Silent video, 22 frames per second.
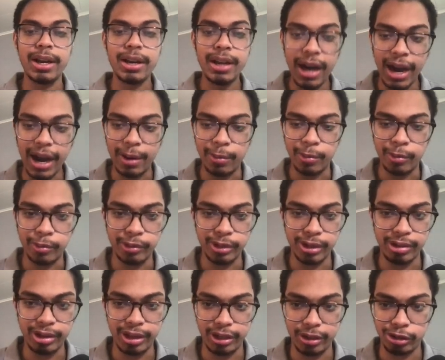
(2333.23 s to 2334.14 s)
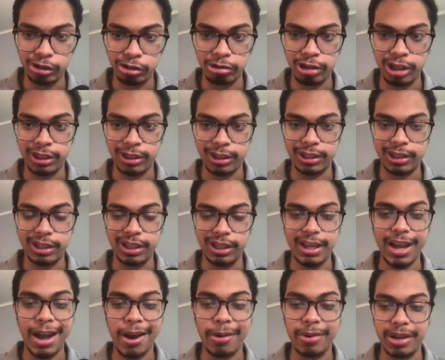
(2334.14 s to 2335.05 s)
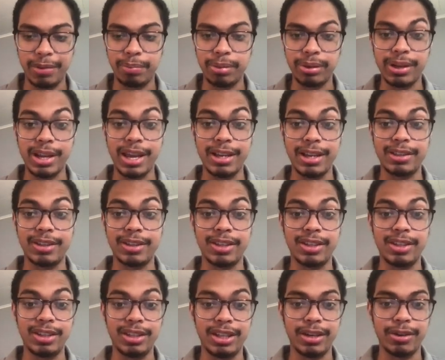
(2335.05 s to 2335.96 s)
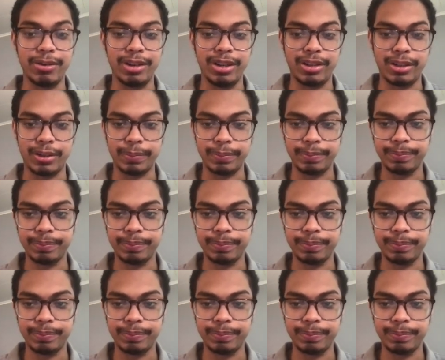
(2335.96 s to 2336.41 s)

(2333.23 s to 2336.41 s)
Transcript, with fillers: I'm really intrigued to see how he plays this series.